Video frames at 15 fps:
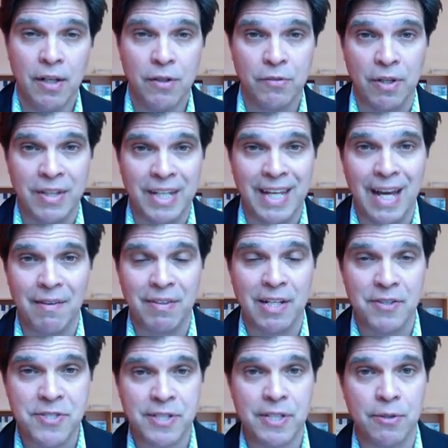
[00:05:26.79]
So I think having
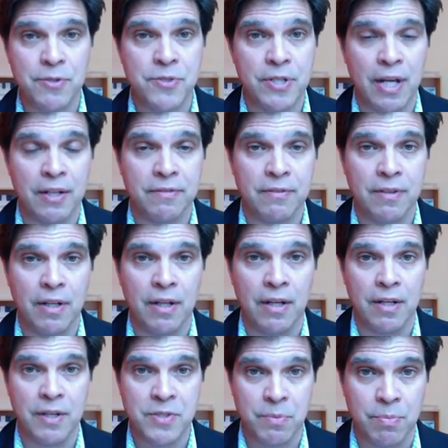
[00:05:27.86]
that skill set
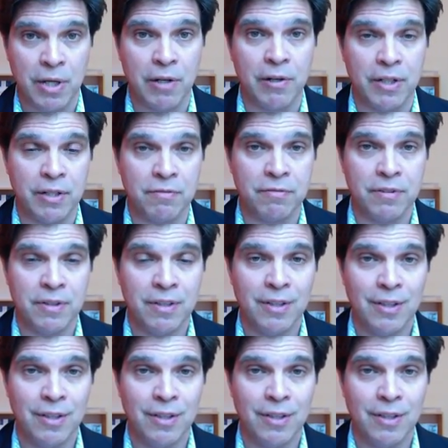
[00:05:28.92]
is imperative